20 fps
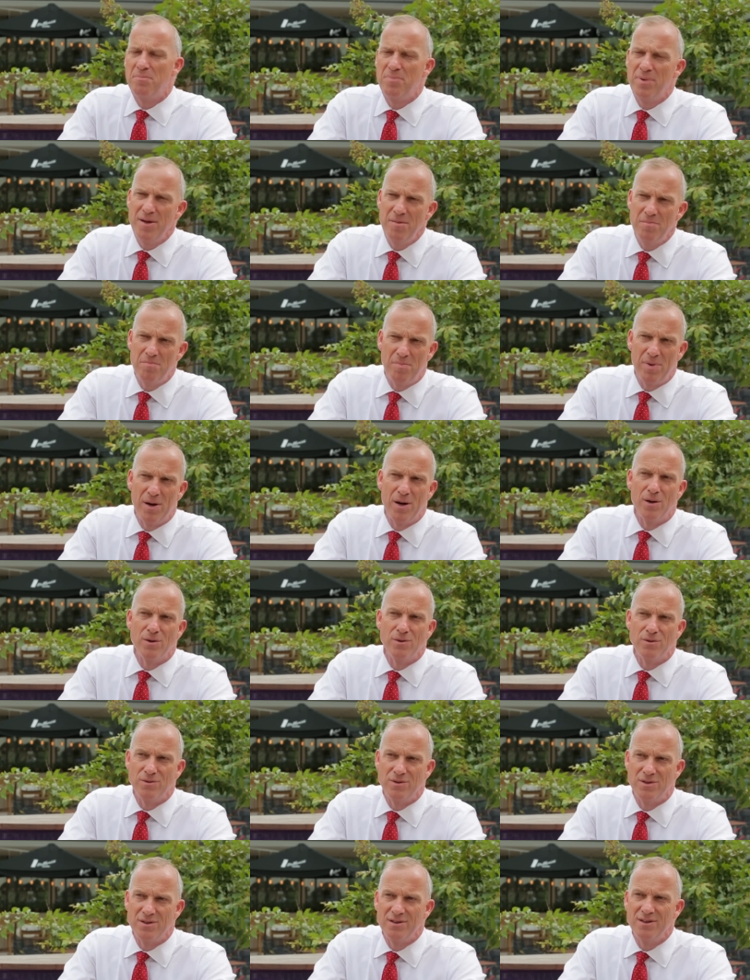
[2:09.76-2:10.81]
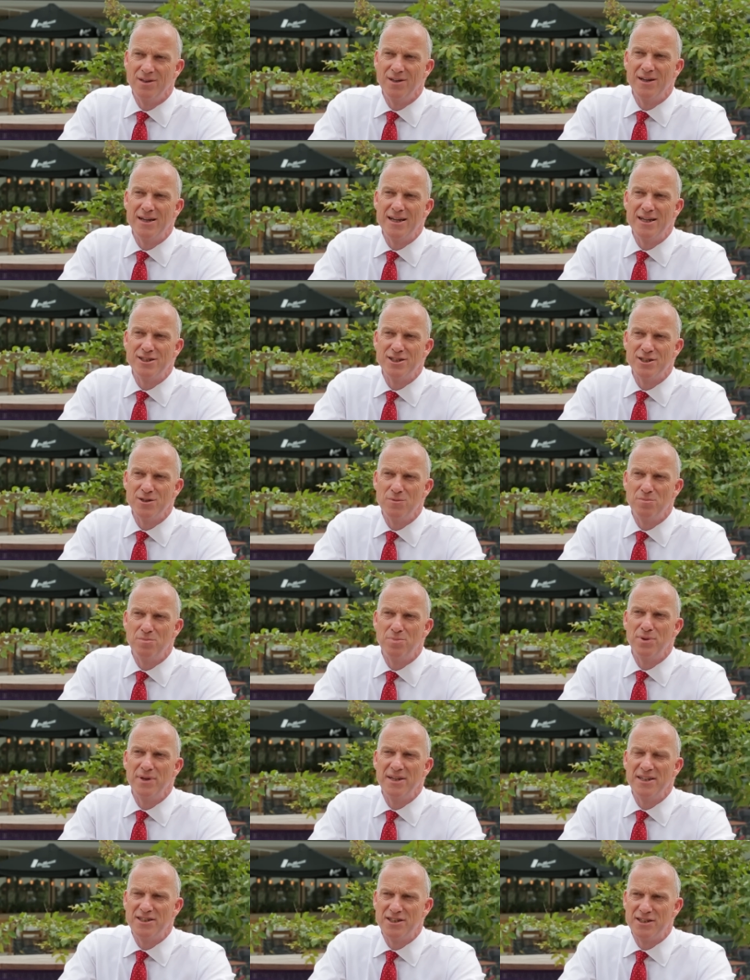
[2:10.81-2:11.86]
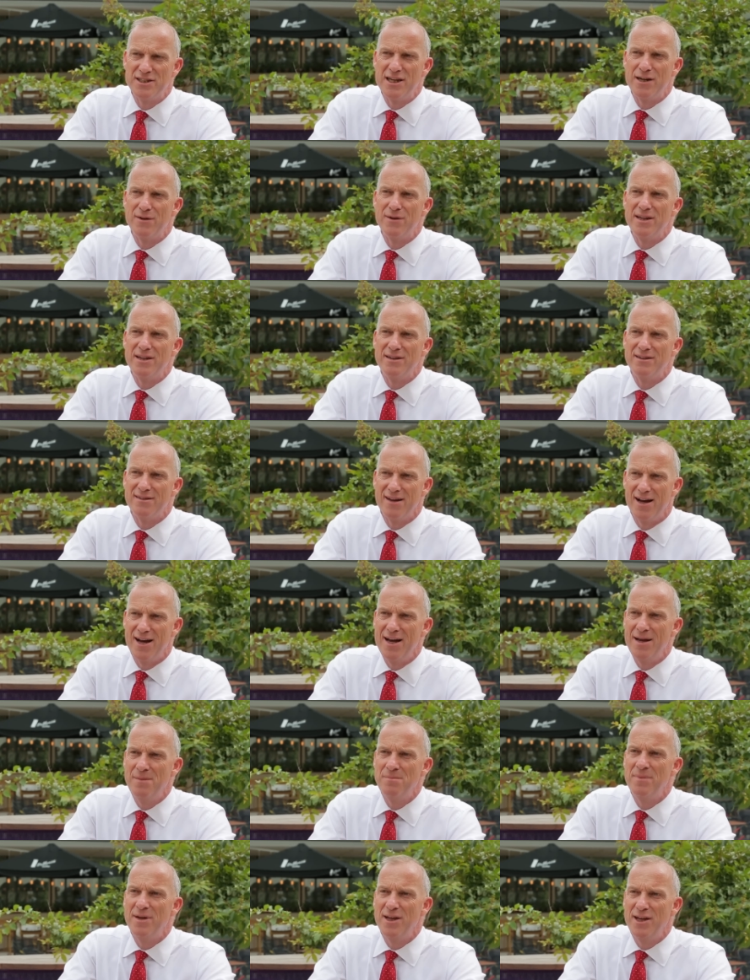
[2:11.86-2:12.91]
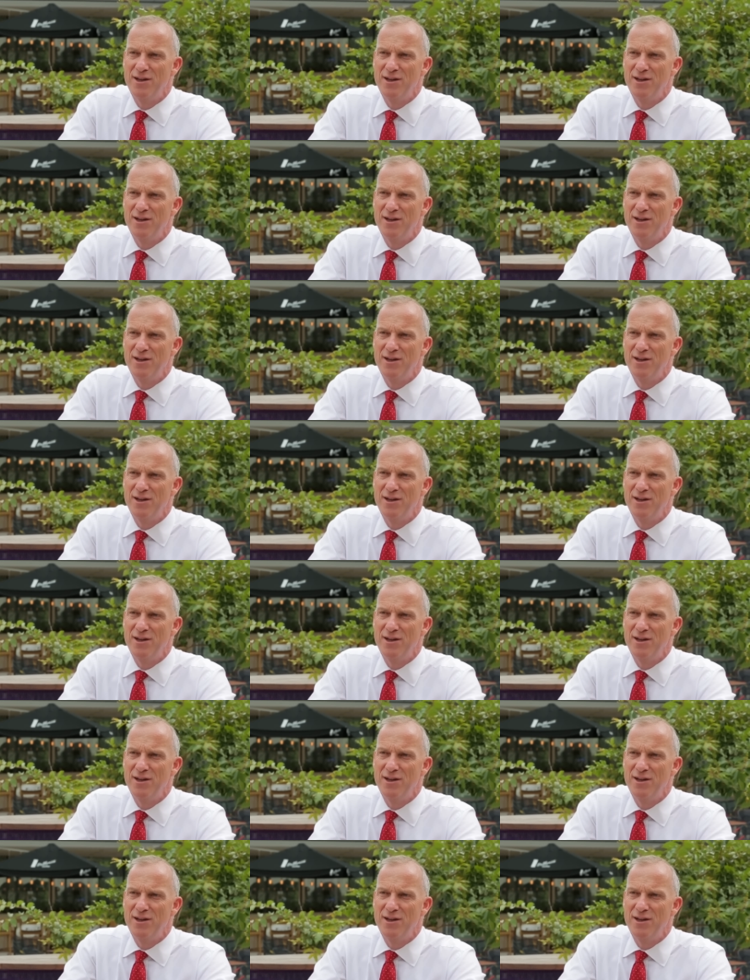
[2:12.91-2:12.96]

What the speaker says: Be bold. You know, it's a pretty scary time